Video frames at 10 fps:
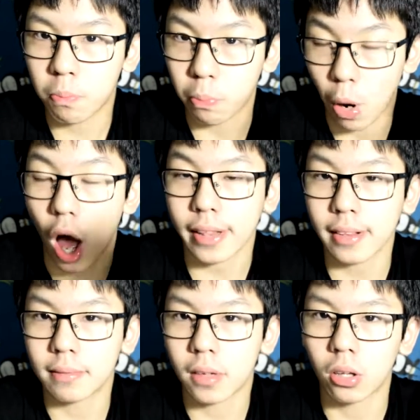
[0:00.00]
plot,
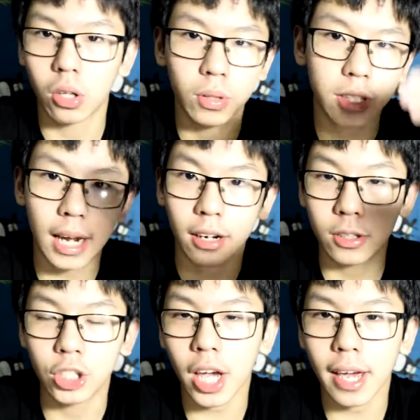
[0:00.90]
although it's kind of
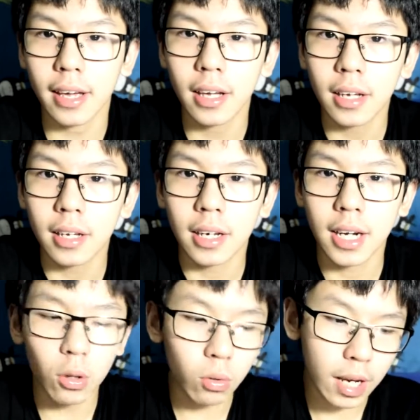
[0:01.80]
cliche,
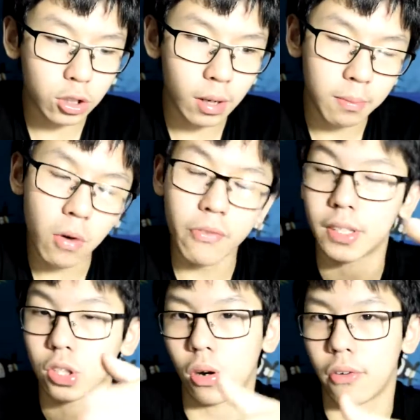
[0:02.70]
that would actually move the
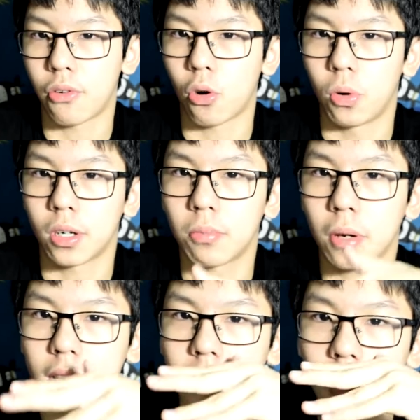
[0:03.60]
story forward.
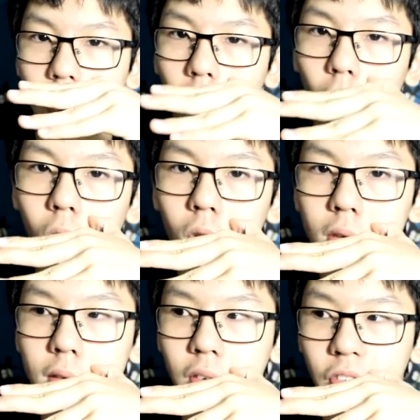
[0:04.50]
Because in the whole
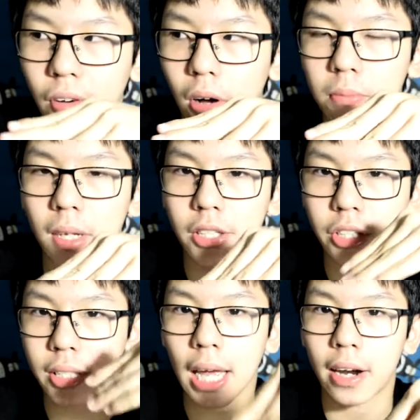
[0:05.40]
film, they just
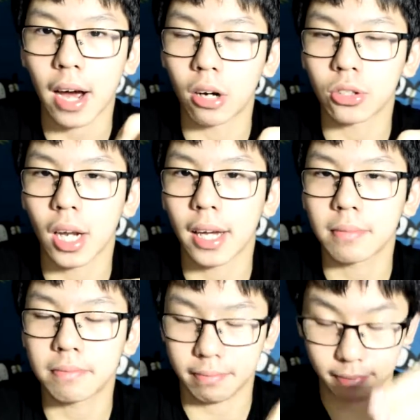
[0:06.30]
stay in the house like
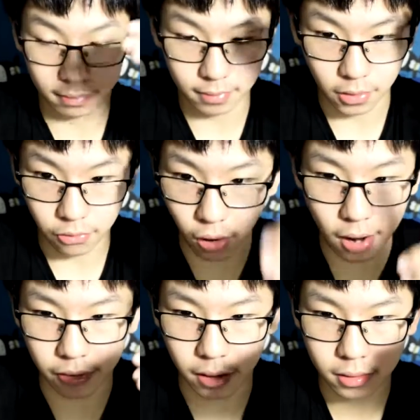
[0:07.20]

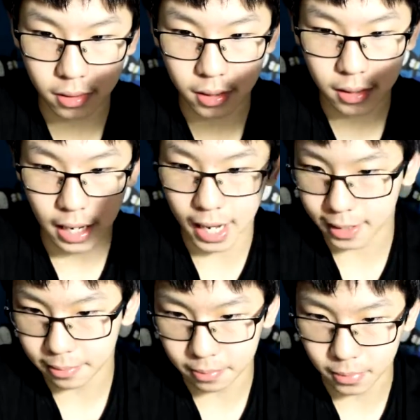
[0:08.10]
forever, like
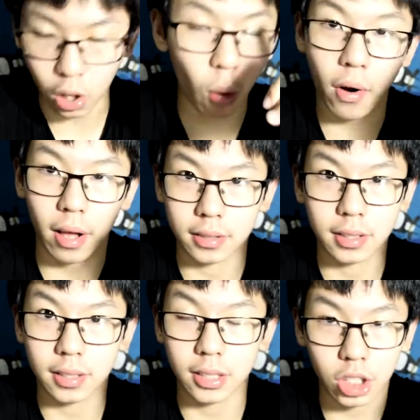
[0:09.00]
nowhere else.
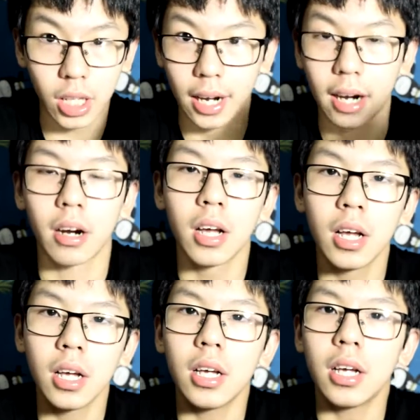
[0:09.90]
You stay there.
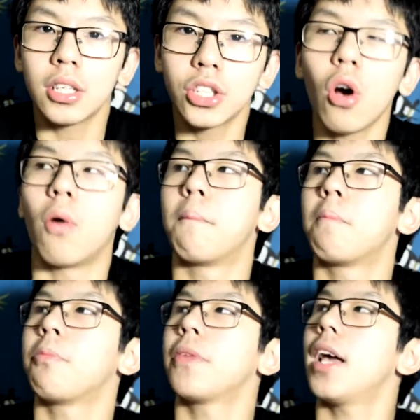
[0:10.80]
So,
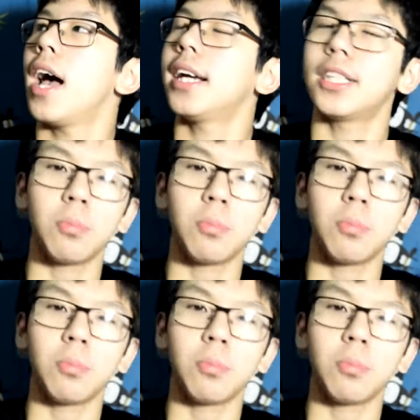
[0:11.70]
guys,